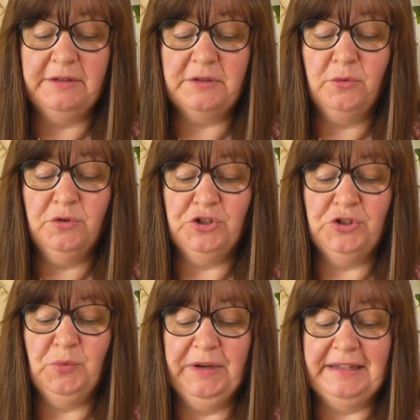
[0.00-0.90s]
his
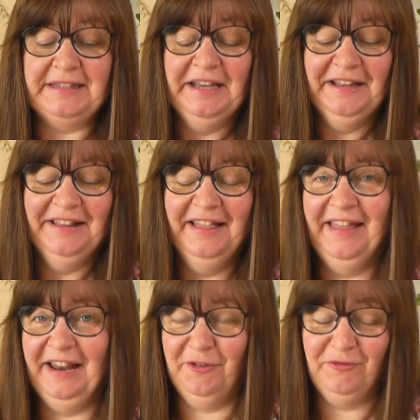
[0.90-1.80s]
gorgeous wings,
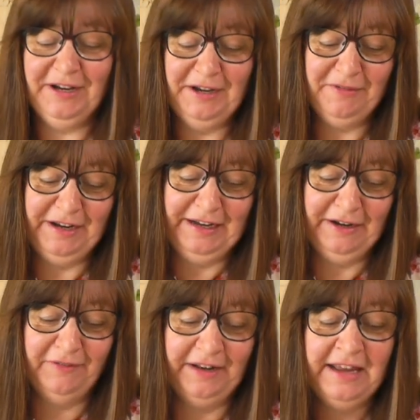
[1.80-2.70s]
they look really, really
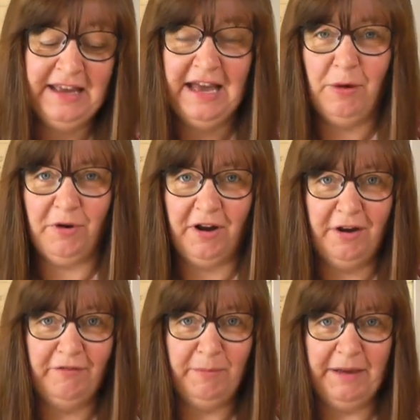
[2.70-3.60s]
lovely. And what I
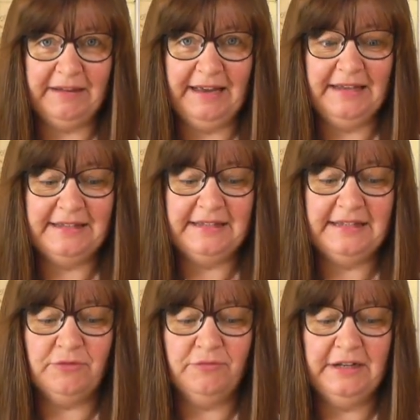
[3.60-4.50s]
love about Kelly's is
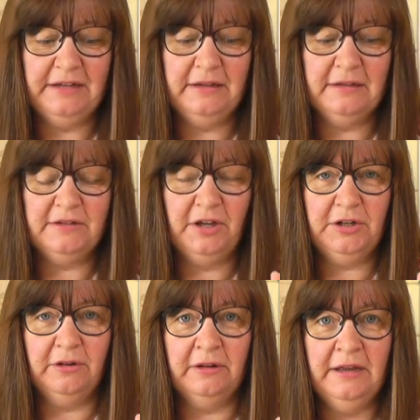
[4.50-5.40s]
it's really
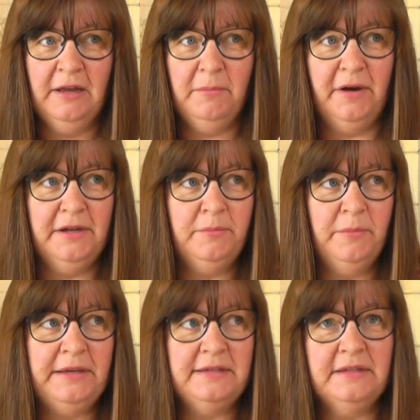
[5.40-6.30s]
subtle. My
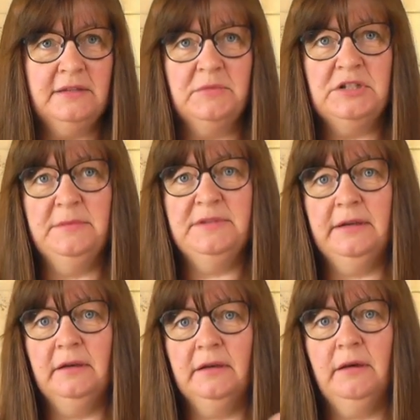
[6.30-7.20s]
pieces sometimes they
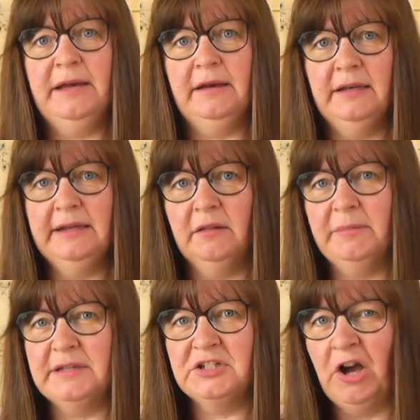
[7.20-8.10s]
can come out a little
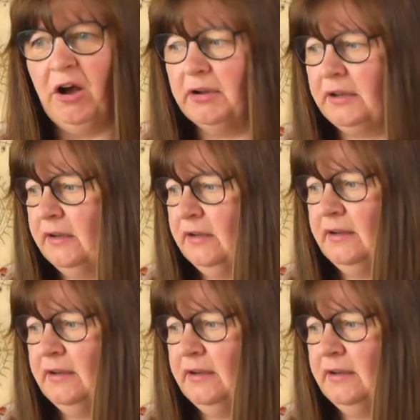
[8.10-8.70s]
bit dark,